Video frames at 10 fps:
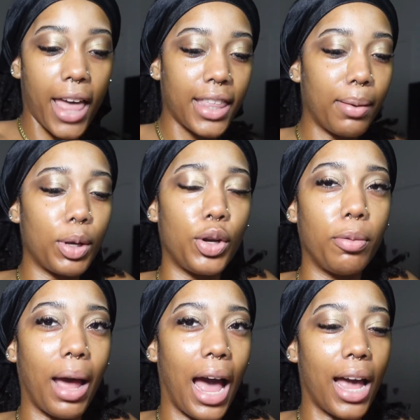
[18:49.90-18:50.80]
think I'm going to do
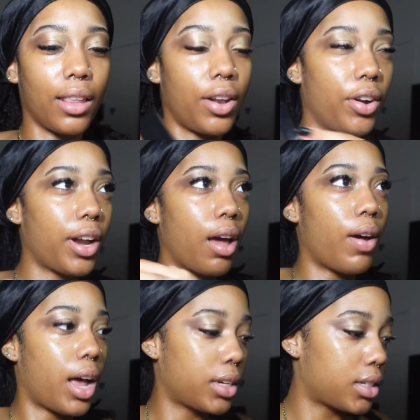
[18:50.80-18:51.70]
my eyeliner now,
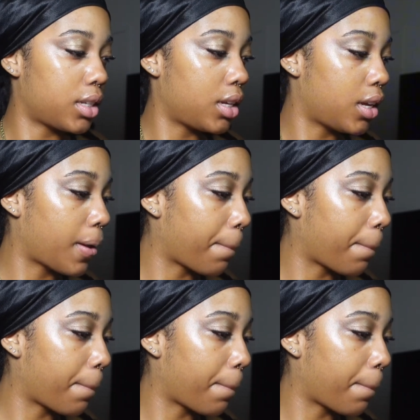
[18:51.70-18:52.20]
actually.